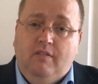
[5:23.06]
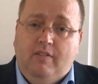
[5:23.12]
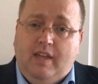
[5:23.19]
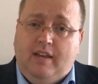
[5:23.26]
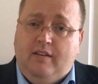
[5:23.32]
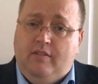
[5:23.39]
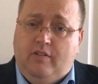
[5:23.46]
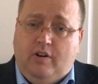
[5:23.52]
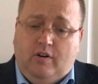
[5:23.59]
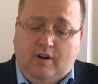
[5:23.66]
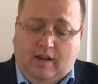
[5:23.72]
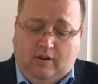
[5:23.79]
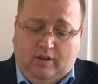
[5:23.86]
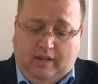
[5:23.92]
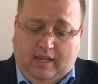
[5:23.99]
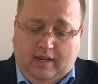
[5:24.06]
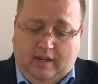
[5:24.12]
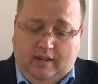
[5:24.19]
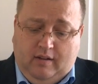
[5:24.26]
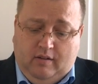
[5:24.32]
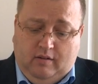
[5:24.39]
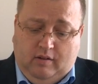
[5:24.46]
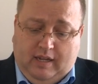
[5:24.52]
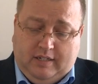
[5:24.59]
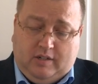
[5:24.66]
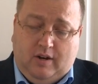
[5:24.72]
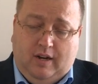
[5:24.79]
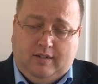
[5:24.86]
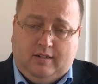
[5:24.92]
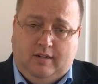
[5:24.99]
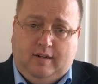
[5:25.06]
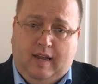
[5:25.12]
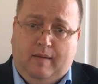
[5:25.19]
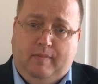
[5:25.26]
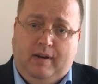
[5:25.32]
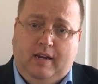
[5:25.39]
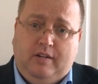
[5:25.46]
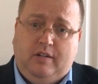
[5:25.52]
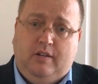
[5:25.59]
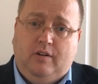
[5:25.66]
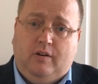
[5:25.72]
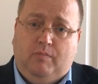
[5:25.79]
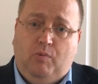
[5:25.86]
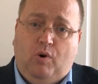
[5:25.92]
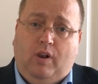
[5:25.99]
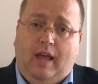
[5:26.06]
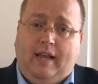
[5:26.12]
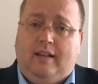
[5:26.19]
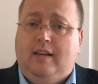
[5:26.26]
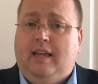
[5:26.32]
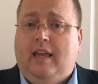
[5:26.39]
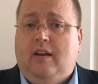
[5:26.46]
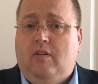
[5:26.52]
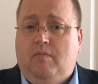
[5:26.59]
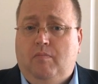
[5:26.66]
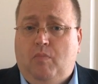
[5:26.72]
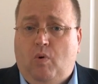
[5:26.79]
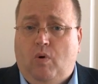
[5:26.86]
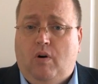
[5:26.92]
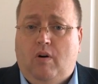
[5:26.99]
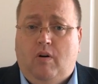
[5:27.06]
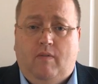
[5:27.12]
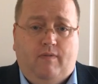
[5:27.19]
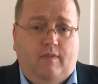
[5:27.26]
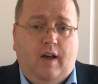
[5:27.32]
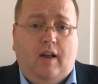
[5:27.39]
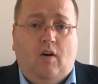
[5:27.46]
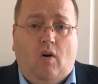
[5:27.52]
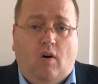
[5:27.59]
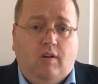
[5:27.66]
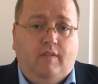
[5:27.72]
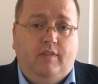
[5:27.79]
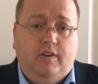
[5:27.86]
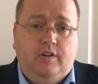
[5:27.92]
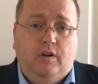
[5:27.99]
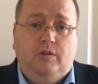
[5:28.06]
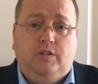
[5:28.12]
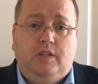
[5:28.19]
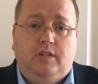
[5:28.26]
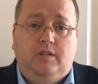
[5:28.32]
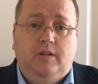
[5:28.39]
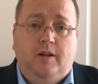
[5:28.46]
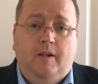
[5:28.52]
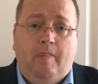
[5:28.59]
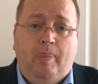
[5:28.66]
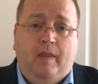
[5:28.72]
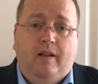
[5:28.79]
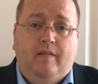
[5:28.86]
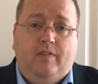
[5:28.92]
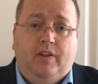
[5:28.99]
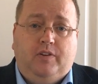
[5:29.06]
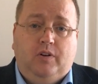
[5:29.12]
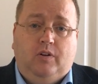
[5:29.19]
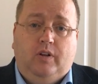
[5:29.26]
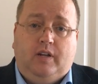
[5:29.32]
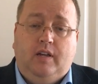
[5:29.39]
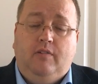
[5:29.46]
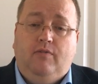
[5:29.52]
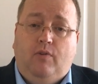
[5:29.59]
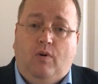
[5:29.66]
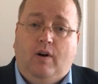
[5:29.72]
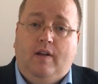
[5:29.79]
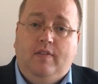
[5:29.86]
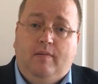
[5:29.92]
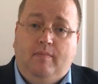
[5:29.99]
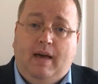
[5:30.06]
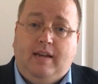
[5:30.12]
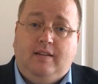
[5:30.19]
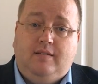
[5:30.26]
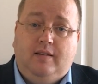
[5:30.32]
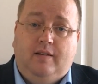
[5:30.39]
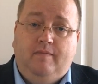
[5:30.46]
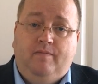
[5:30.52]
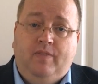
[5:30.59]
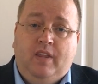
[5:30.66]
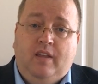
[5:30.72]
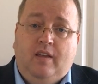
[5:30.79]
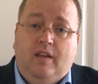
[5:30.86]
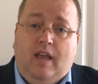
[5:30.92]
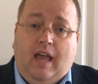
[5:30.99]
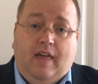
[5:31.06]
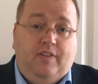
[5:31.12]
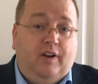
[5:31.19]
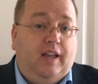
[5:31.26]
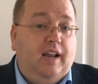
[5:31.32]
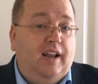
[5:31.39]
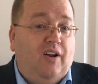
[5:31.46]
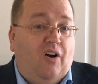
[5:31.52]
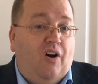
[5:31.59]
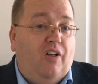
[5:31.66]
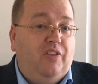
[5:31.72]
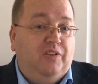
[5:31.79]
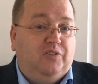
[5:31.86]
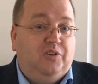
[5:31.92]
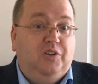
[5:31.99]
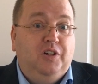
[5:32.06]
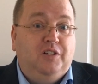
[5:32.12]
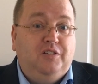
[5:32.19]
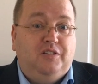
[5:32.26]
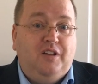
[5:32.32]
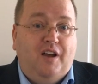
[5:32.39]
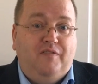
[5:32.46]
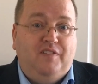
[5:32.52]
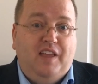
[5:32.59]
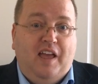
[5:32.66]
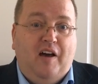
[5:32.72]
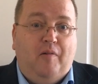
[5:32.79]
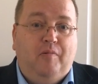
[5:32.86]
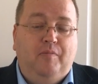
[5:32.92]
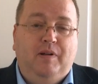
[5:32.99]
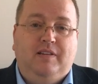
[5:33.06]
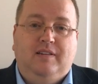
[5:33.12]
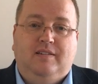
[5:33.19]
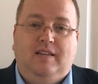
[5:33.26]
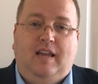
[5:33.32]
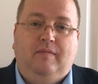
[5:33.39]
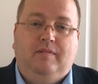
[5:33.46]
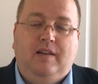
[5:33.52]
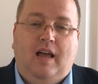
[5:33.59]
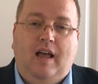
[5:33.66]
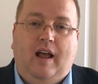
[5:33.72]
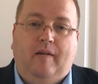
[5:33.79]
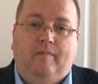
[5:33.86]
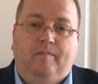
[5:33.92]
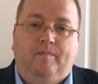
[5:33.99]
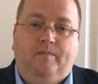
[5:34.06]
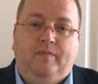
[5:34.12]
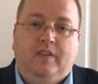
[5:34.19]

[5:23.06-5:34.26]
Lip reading: that they're not only getting less cross-contamination, they're more likely to get more, or if not all, of the dosage that they're looking for in the medicine, and they're getting all this good stuff to help them at the same time.